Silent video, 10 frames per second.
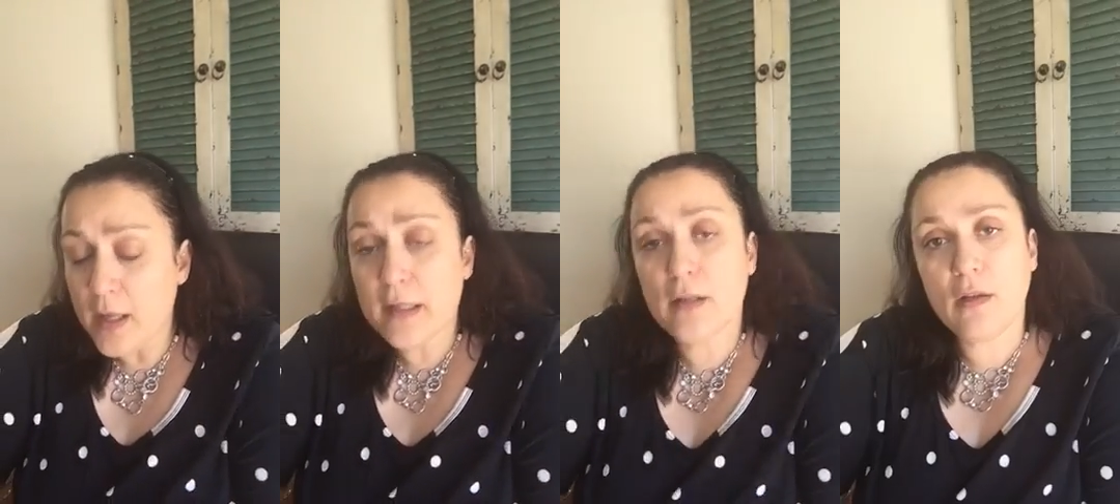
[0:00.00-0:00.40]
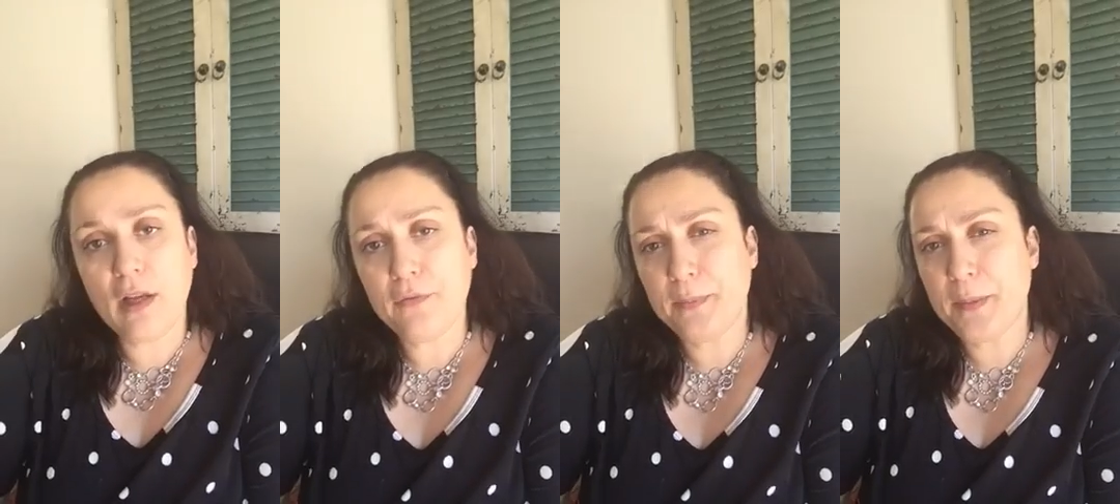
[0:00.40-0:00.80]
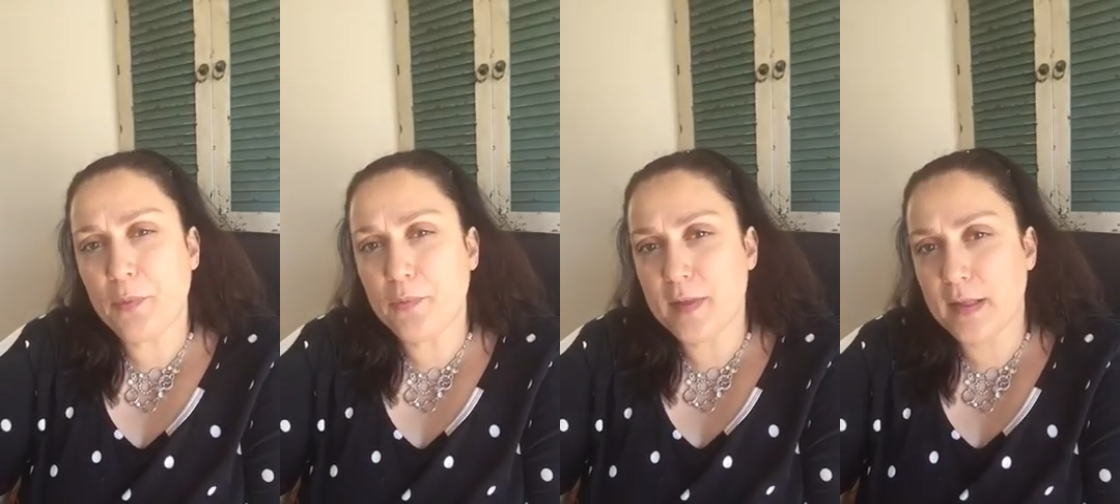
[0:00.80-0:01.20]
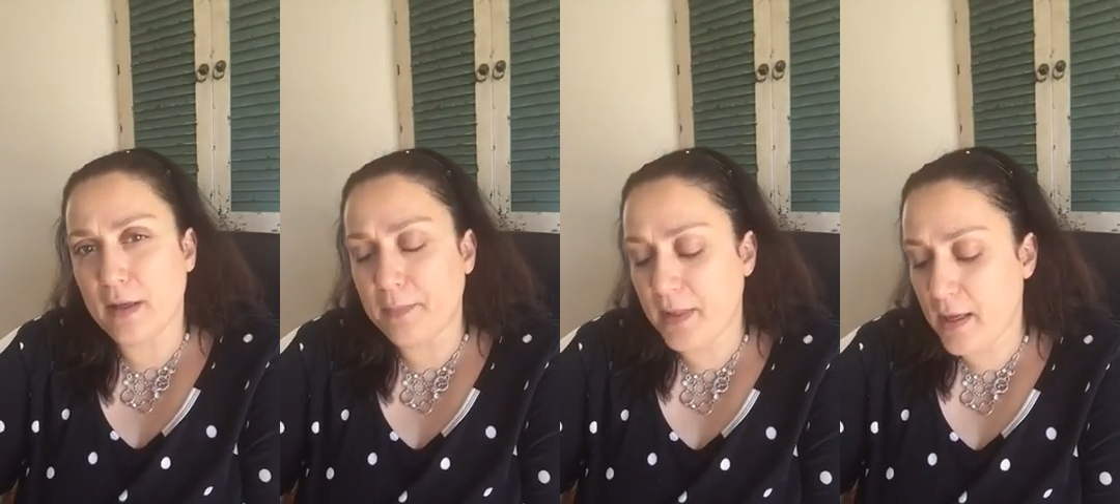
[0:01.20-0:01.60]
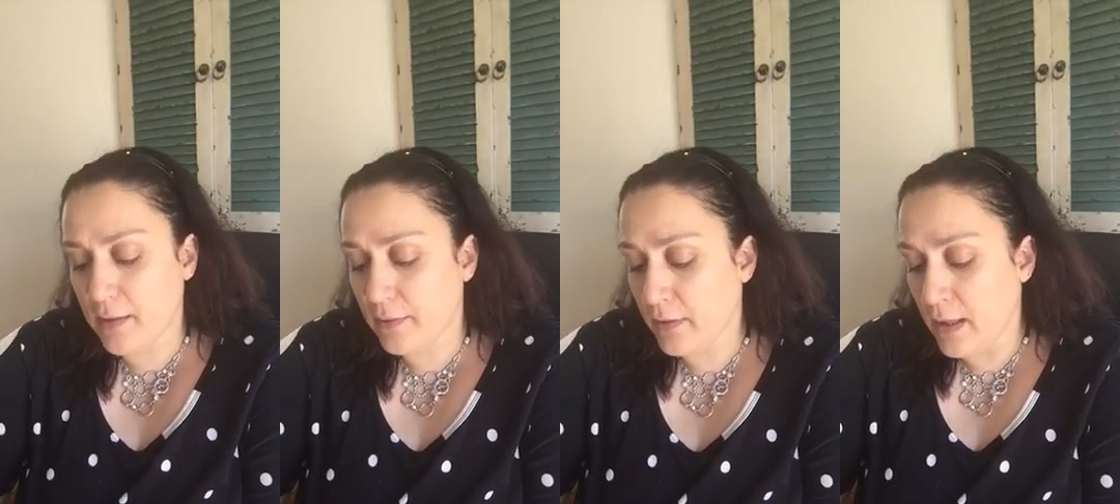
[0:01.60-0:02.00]
So a lot of people will stop
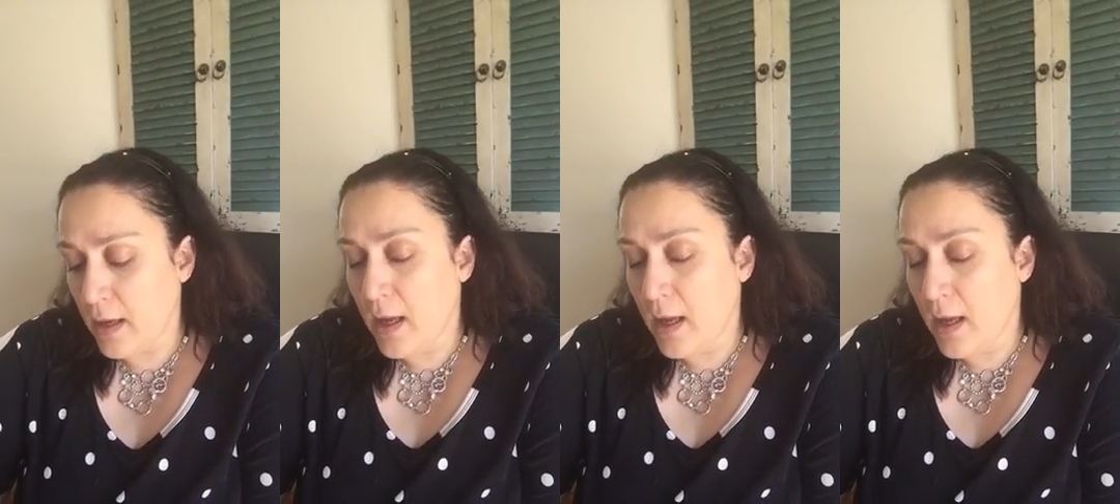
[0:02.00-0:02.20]
there.